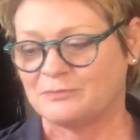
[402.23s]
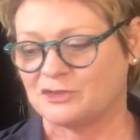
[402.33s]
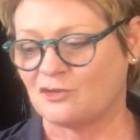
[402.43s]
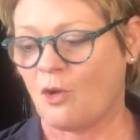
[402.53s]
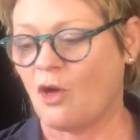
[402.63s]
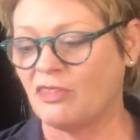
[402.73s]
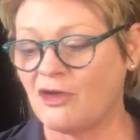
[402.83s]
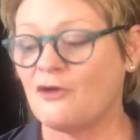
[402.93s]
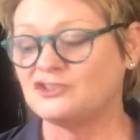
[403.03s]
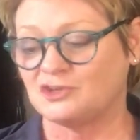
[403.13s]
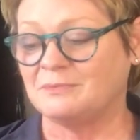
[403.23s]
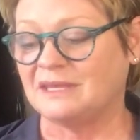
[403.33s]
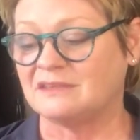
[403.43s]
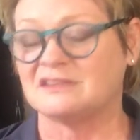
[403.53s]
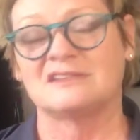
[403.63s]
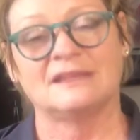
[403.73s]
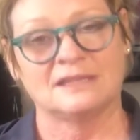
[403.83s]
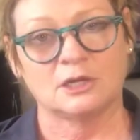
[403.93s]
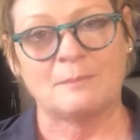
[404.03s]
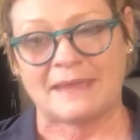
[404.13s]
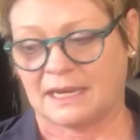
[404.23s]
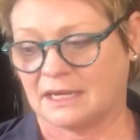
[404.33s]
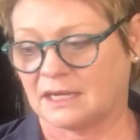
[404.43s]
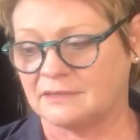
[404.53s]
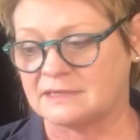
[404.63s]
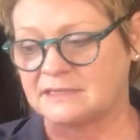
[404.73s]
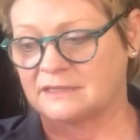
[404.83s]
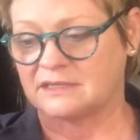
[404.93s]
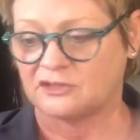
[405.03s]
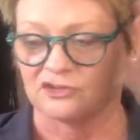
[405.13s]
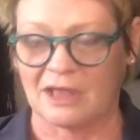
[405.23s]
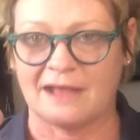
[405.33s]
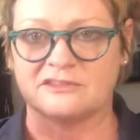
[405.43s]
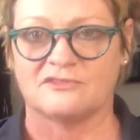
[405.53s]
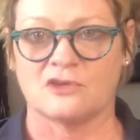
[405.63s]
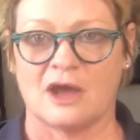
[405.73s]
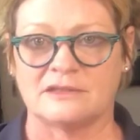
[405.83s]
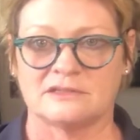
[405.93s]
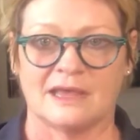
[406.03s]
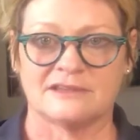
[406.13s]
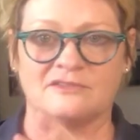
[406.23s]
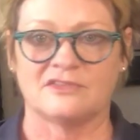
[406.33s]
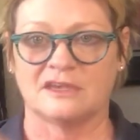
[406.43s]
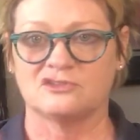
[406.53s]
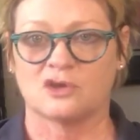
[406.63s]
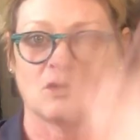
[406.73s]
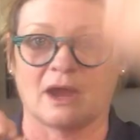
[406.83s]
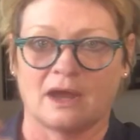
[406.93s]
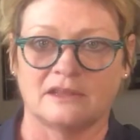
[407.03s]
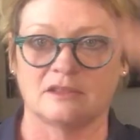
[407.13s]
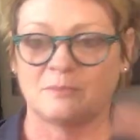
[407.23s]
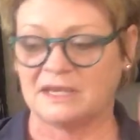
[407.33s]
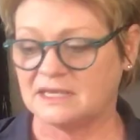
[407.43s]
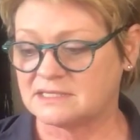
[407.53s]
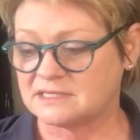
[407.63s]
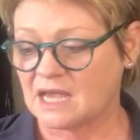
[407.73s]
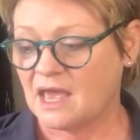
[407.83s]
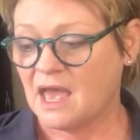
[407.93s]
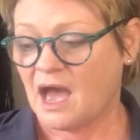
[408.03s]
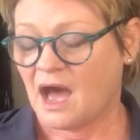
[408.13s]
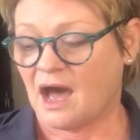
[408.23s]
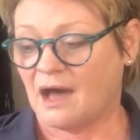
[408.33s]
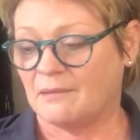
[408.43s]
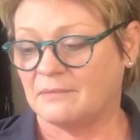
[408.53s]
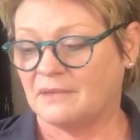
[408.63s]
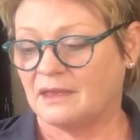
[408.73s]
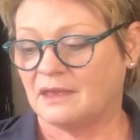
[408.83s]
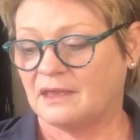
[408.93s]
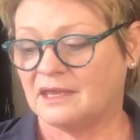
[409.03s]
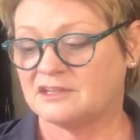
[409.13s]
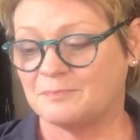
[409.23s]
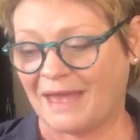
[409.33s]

So although to me this is a little manic in the sense that there's lots of thoughts, lots of things going on in the piece, um, it's,